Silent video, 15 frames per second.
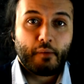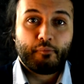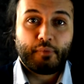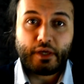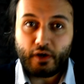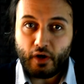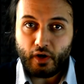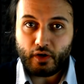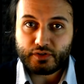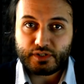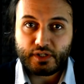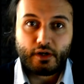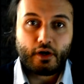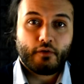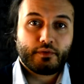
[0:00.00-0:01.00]

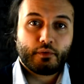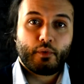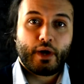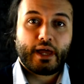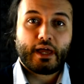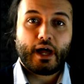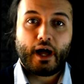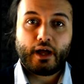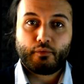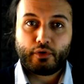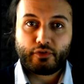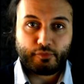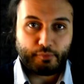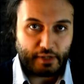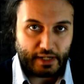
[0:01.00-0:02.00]
because of the way I
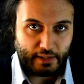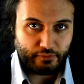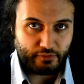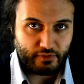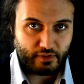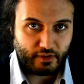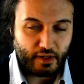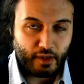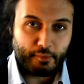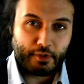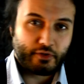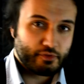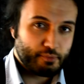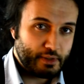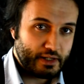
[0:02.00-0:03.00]
was pronouncing.
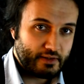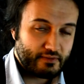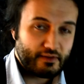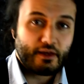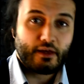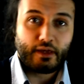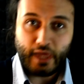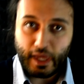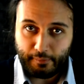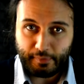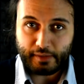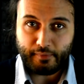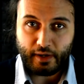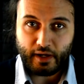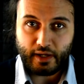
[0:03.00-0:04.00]
Because please keep
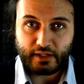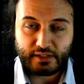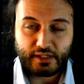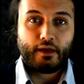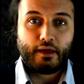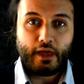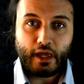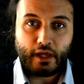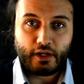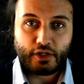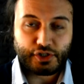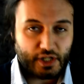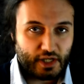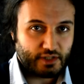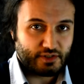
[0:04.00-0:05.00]
in mind,
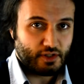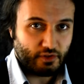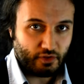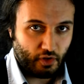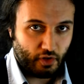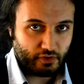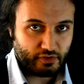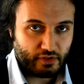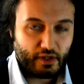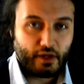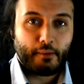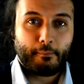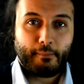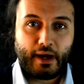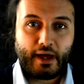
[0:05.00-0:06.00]
English is not
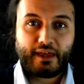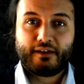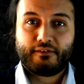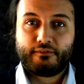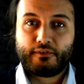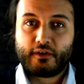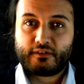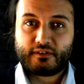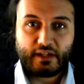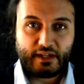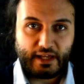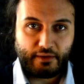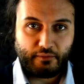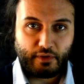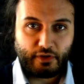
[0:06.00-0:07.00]
my first
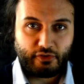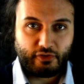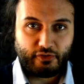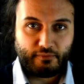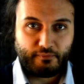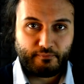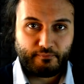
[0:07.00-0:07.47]
language.